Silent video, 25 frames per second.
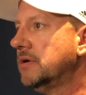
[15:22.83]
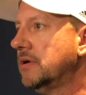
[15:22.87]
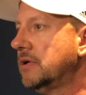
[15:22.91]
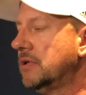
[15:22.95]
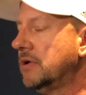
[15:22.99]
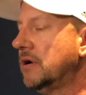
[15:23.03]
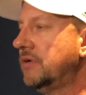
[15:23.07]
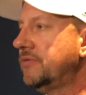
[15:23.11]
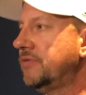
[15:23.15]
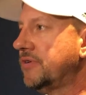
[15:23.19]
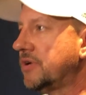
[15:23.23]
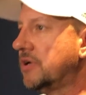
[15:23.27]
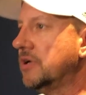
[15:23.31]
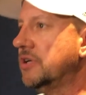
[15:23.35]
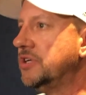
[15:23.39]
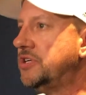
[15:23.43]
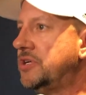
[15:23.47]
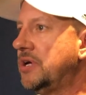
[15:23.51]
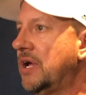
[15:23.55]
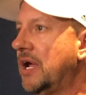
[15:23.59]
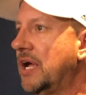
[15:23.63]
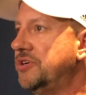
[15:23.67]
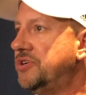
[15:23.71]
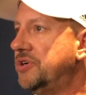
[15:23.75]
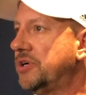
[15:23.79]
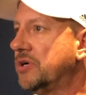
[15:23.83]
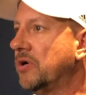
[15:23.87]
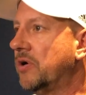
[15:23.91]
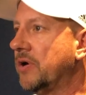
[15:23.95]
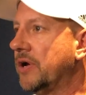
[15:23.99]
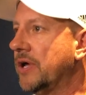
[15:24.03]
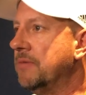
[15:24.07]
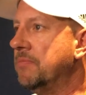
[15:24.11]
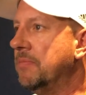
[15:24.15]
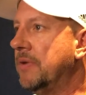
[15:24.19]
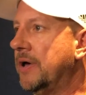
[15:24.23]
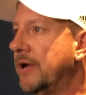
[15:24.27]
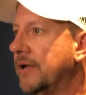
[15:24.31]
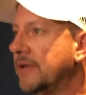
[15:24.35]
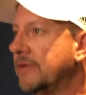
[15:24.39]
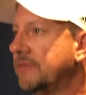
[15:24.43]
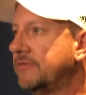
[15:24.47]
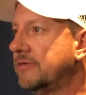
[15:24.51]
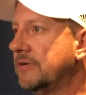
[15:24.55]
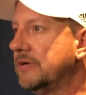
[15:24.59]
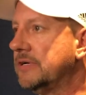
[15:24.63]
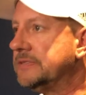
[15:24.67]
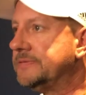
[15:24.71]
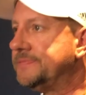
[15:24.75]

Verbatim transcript: there's a good chance you're going to get minutes.